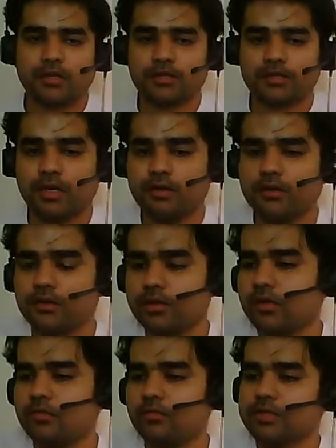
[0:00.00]
understand.
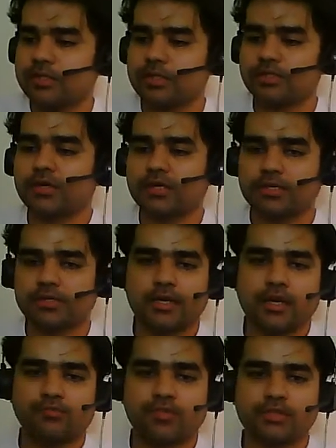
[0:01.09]
Machines will understand
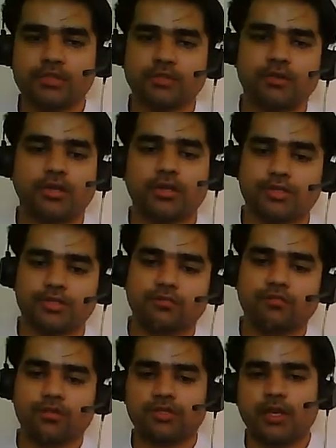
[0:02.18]
numbers, it will not
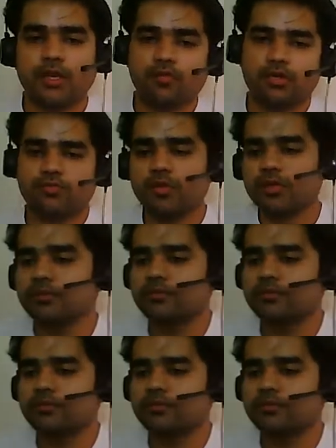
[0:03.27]
understand what's A, what's B.